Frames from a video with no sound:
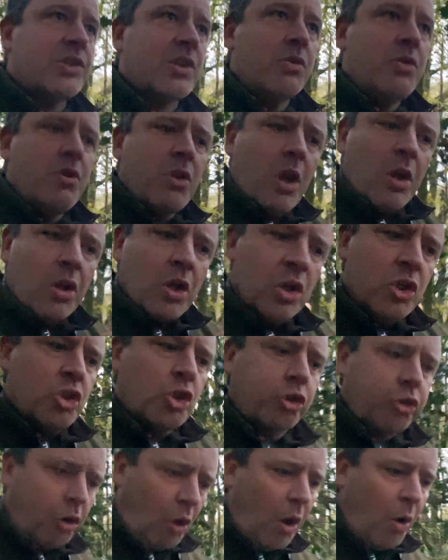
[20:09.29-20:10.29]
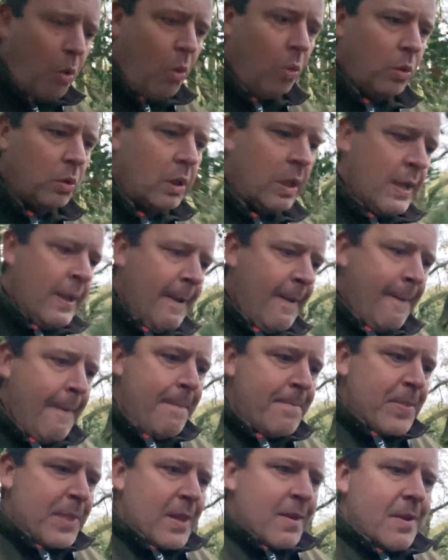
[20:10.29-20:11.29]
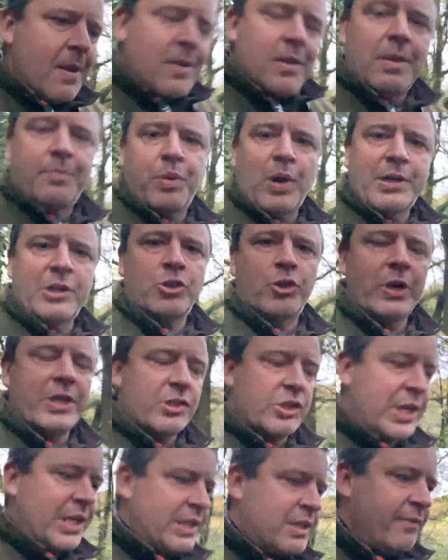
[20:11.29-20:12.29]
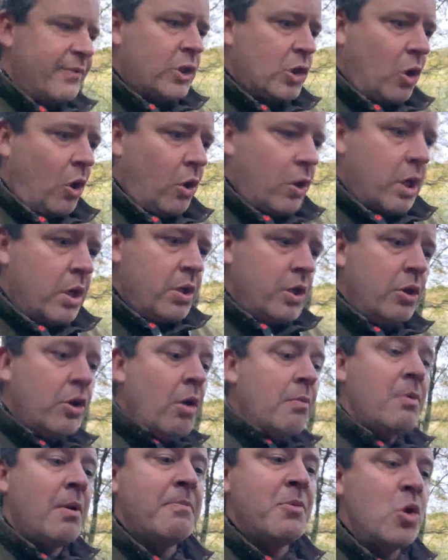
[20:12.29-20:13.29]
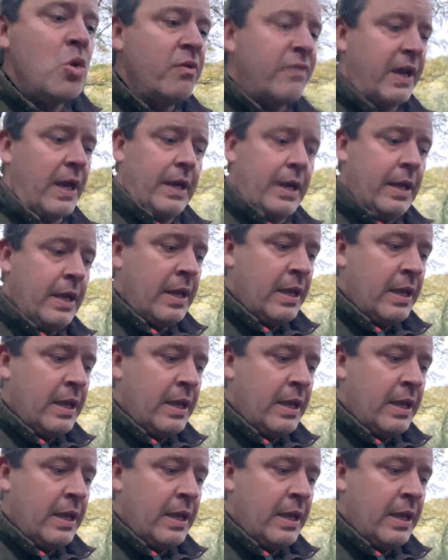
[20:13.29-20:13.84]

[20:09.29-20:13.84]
So you can control the predatory instinct of a dog. You don't remove it.